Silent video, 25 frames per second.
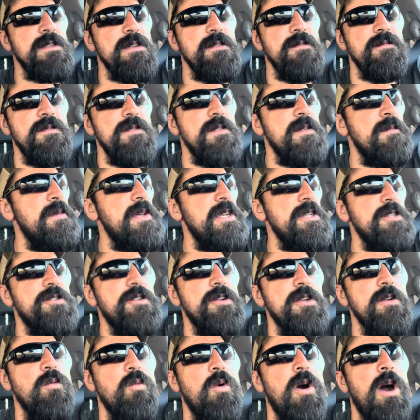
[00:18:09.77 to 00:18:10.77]
of
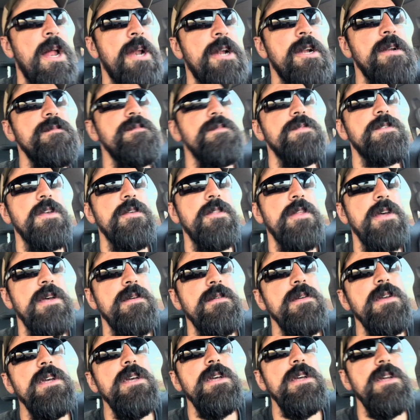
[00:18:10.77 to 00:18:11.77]
administering water. So the
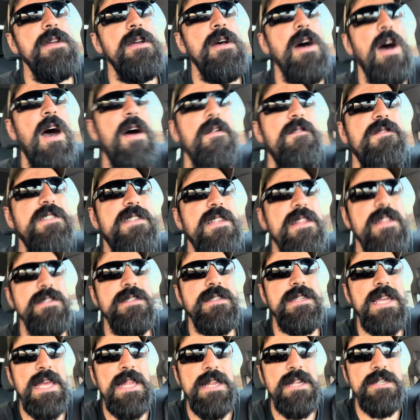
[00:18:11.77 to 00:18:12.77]
Office of the
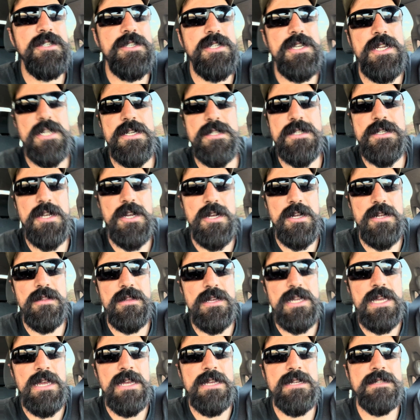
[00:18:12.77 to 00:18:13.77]
State Engineer is
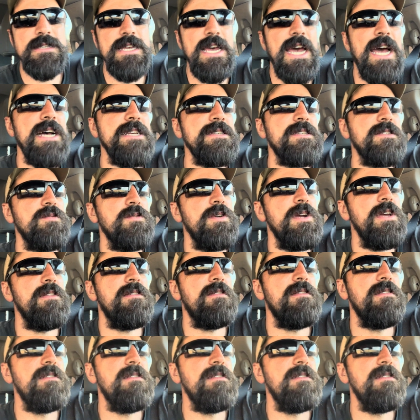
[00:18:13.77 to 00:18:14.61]
currently tasked with